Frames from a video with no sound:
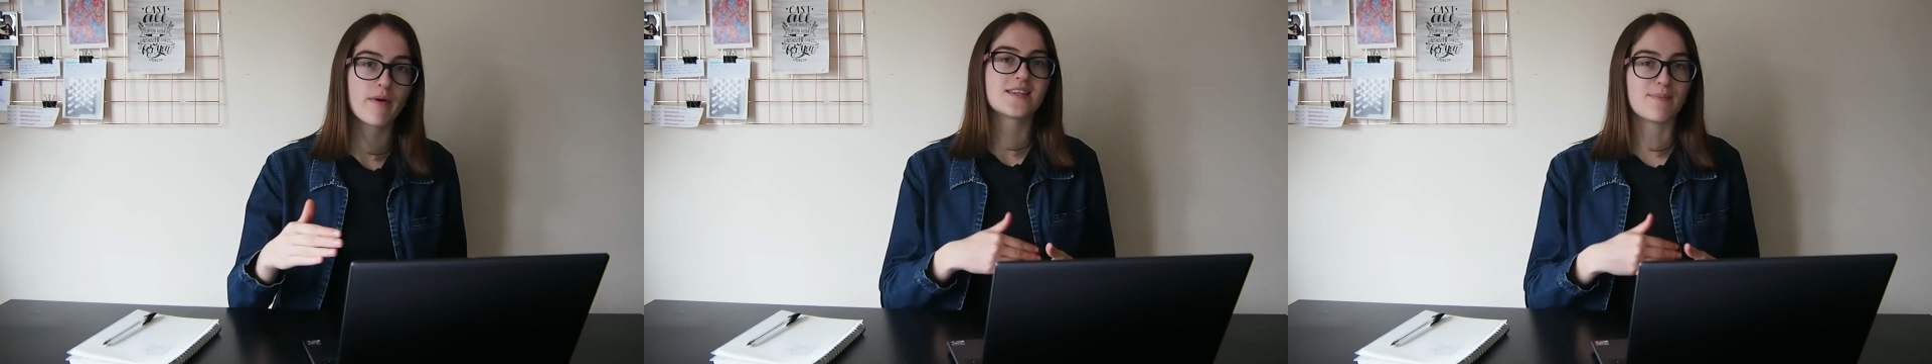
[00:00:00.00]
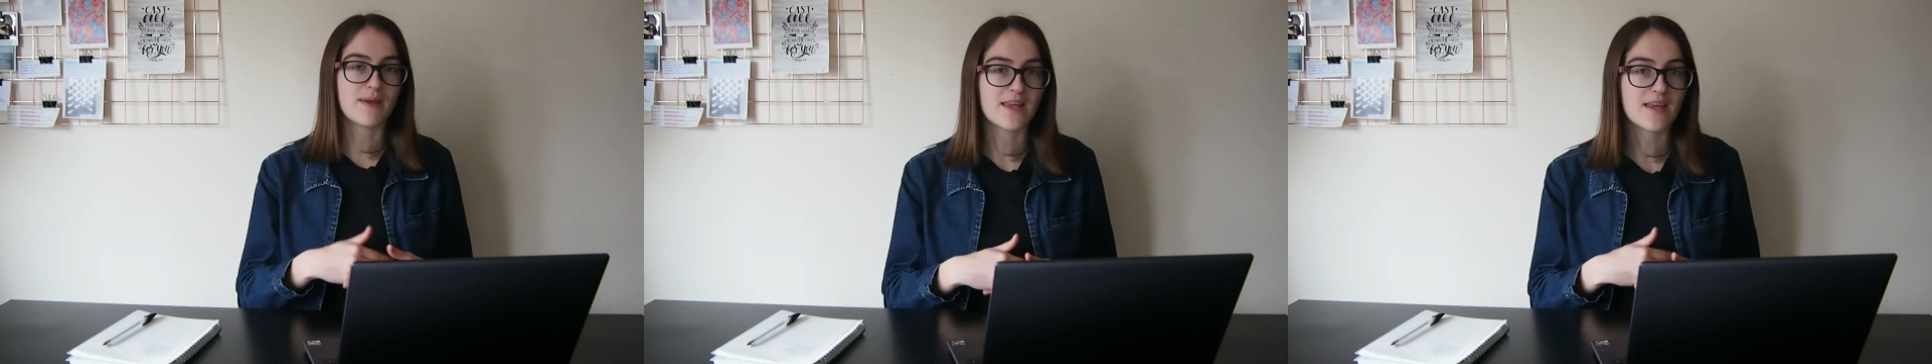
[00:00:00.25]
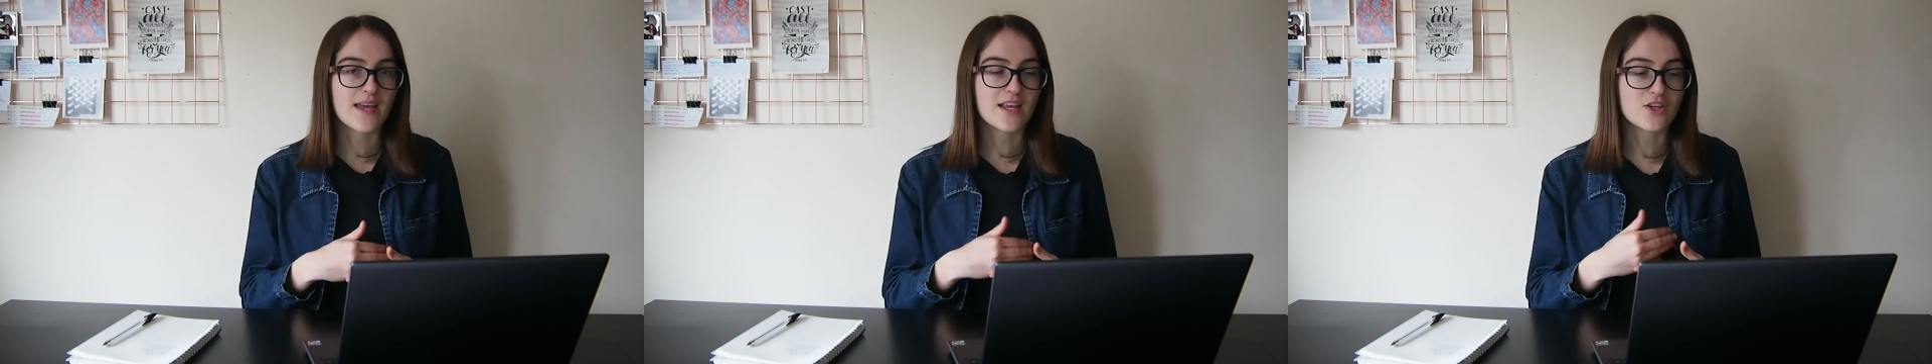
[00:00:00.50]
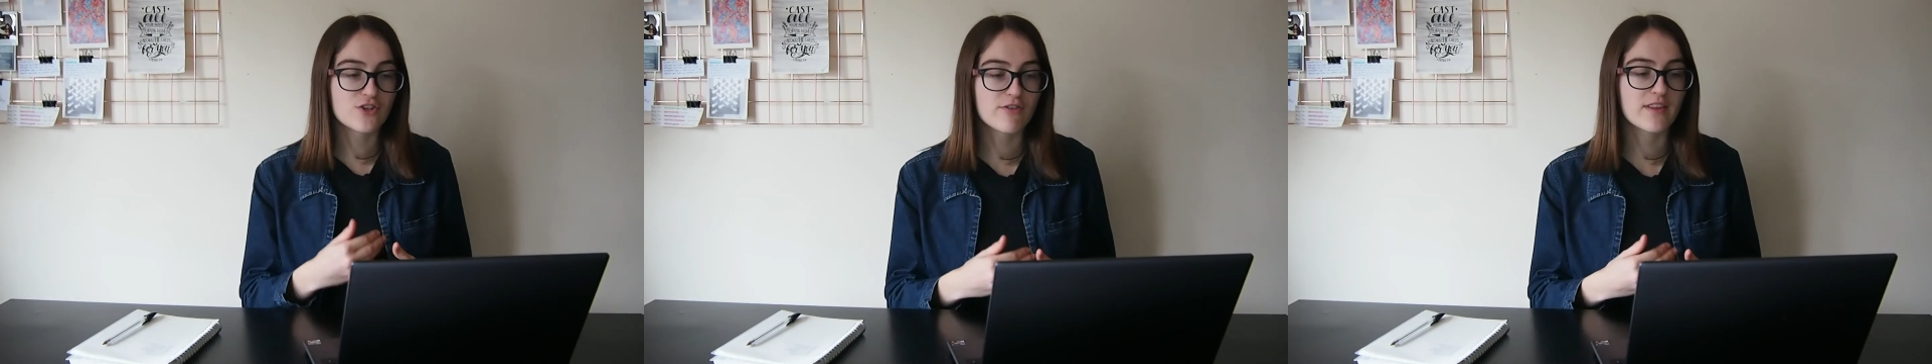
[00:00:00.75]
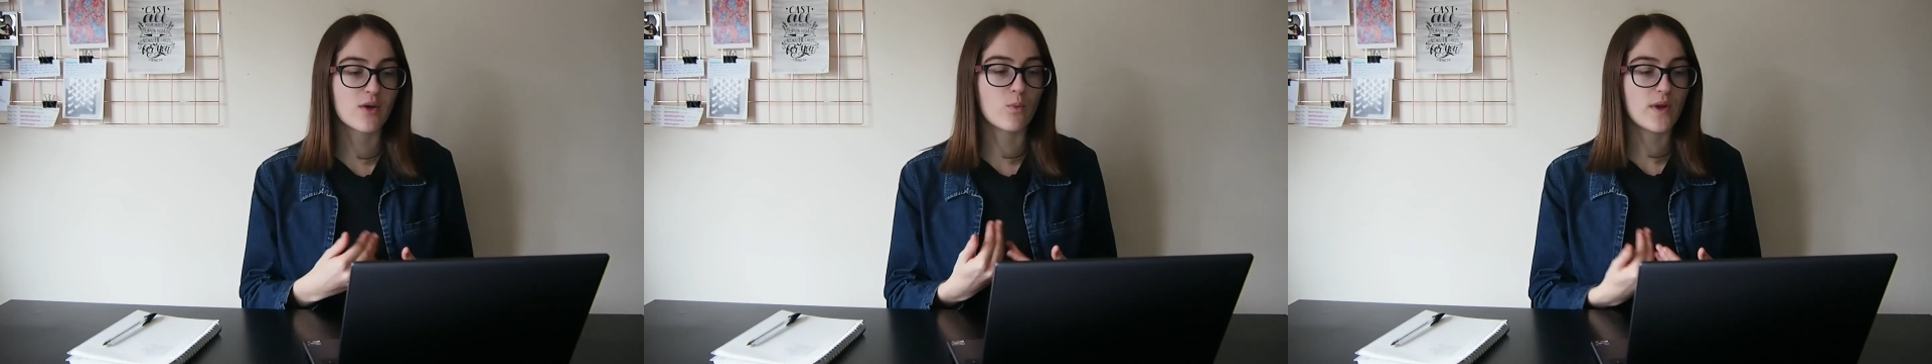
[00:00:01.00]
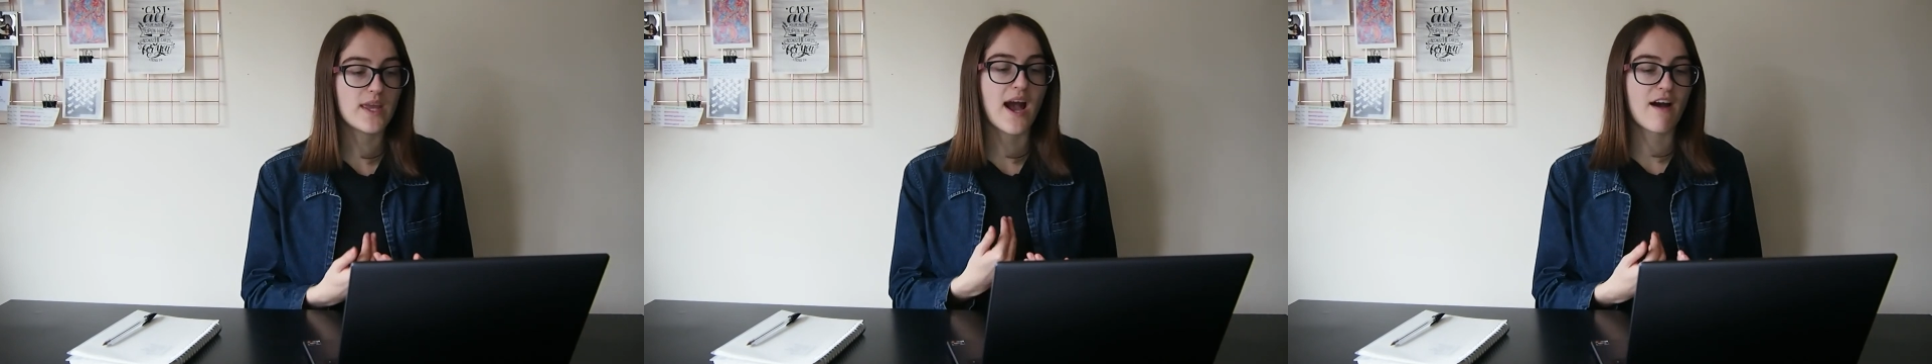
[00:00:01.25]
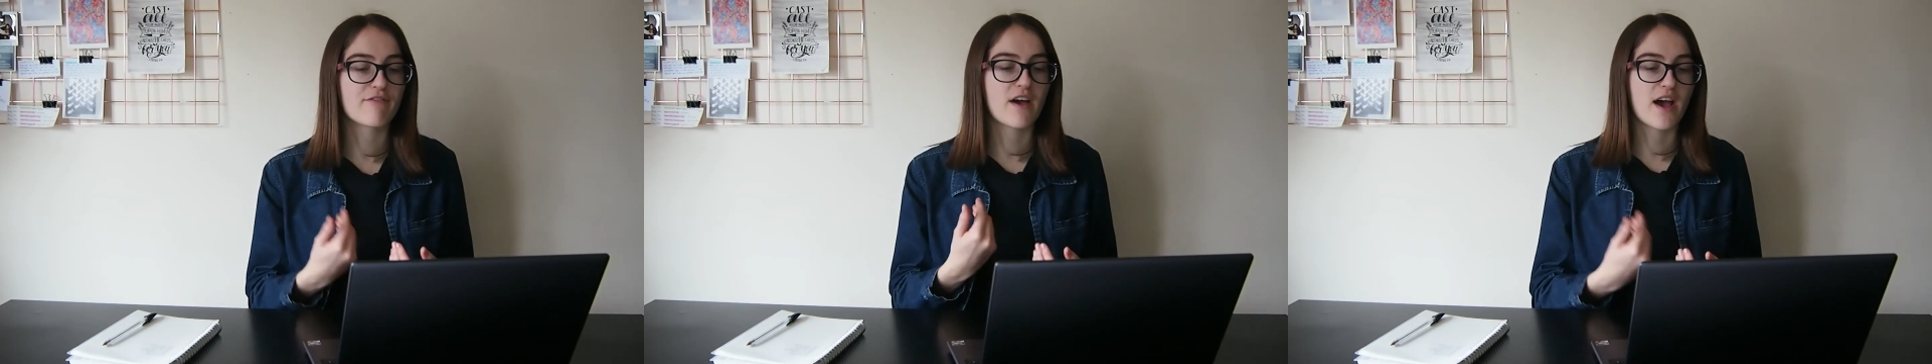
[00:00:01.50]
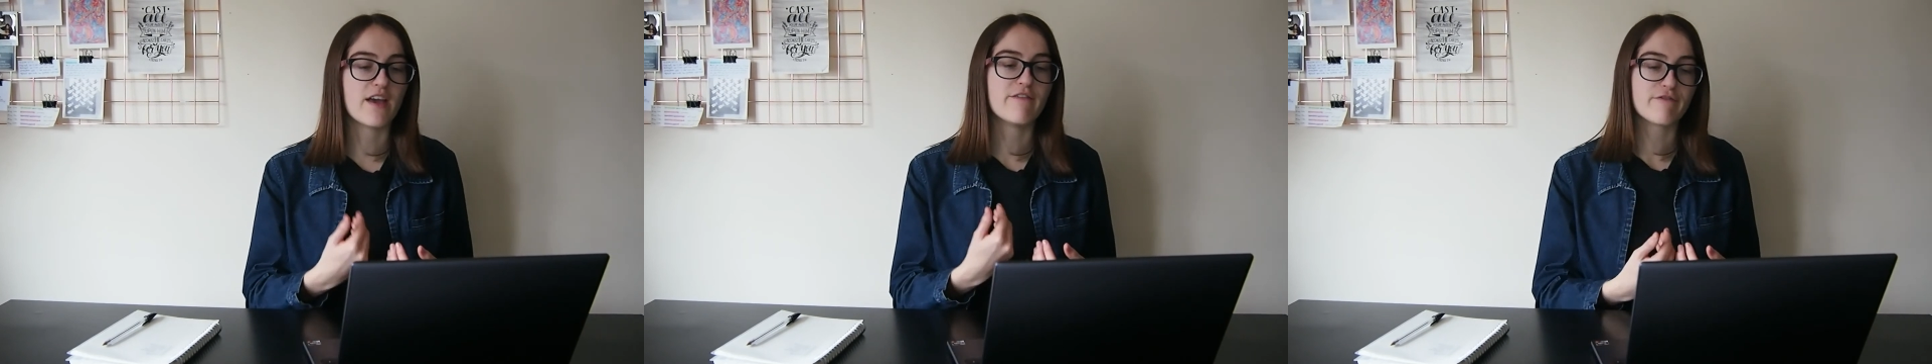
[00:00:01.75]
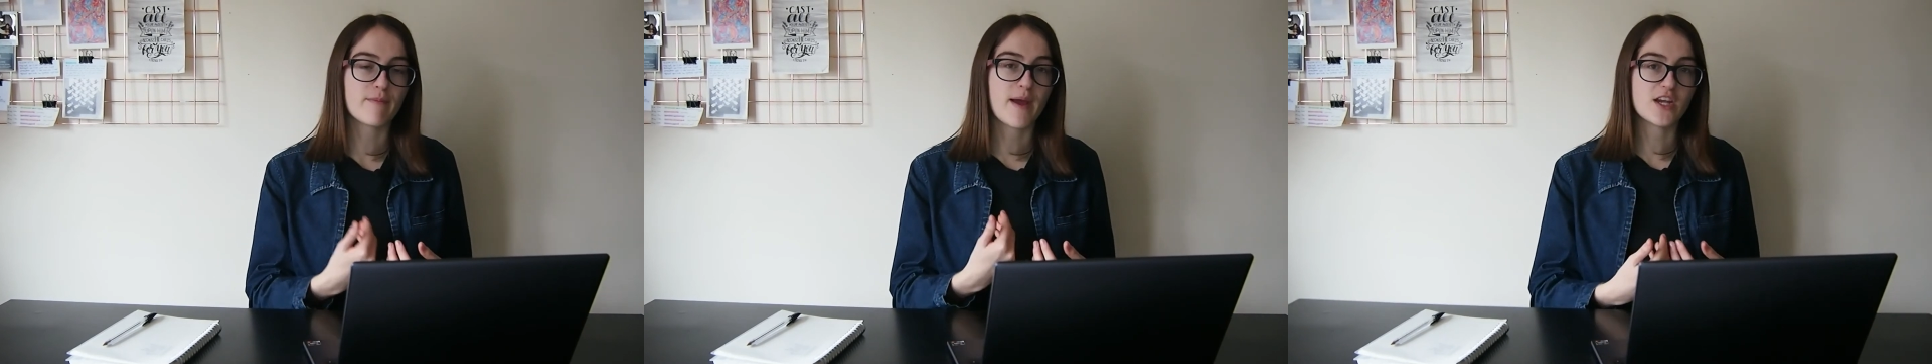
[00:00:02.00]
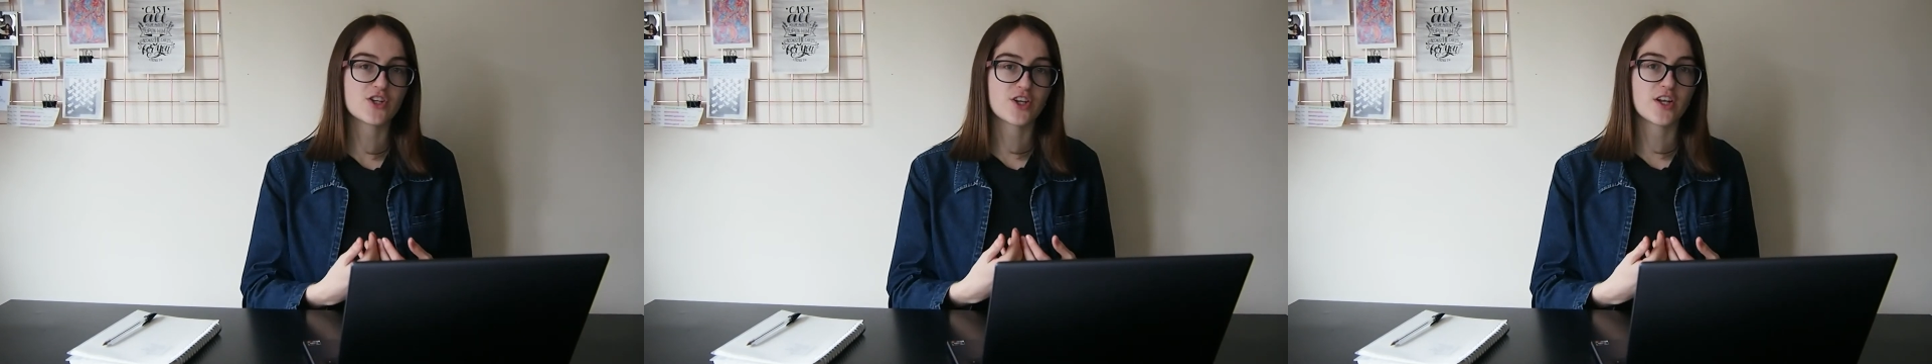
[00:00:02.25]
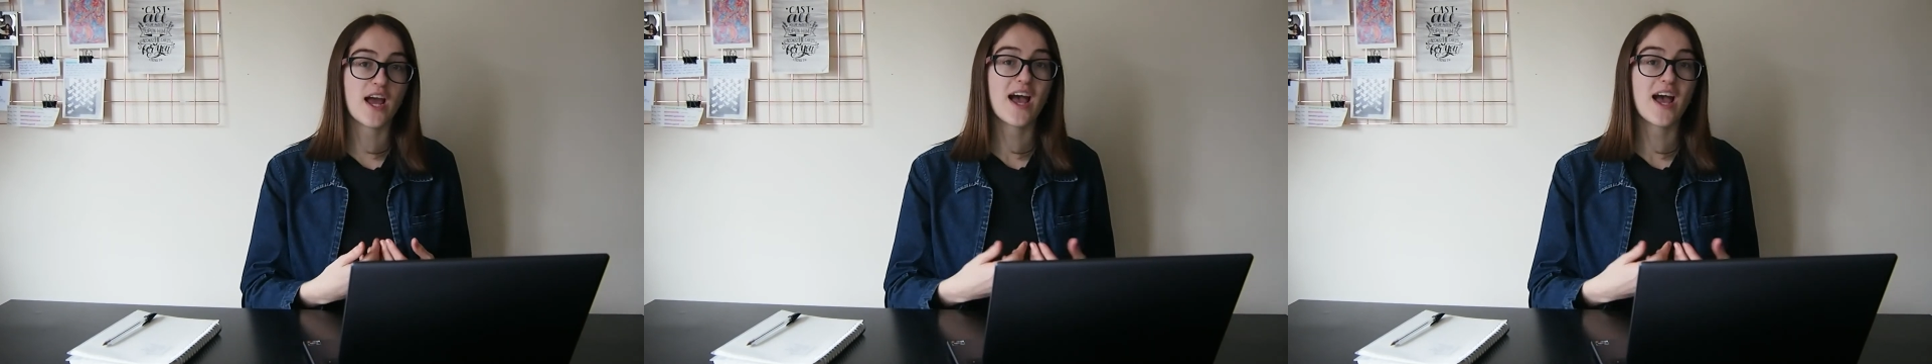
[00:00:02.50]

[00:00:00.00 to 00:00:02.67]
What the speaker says: to be ensuring that we have that information